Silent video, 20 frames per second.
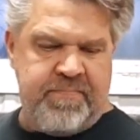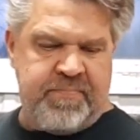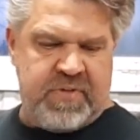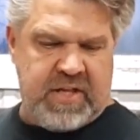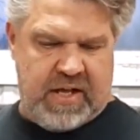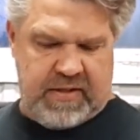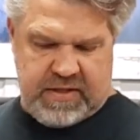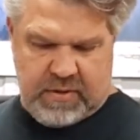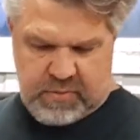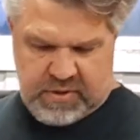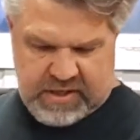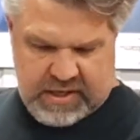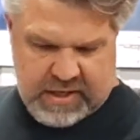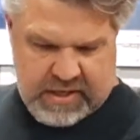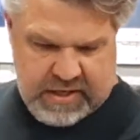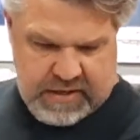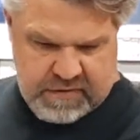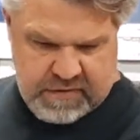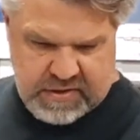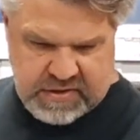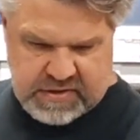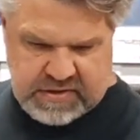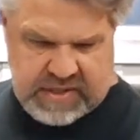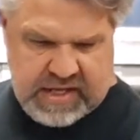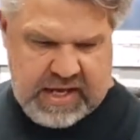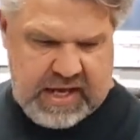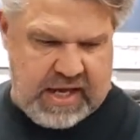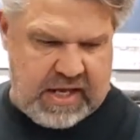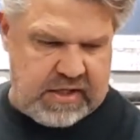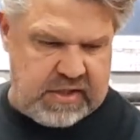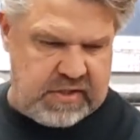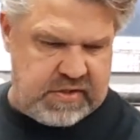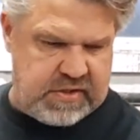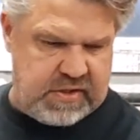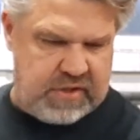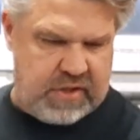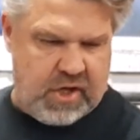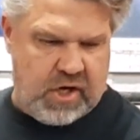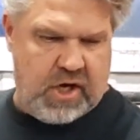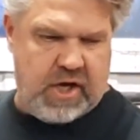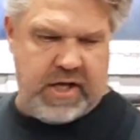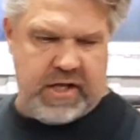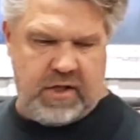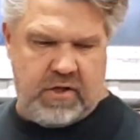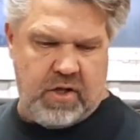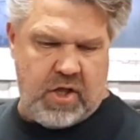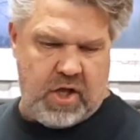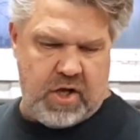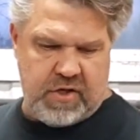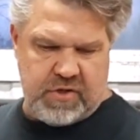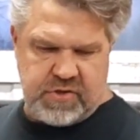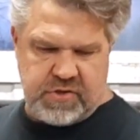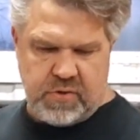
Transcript: and then we get into these candies and the high gloss.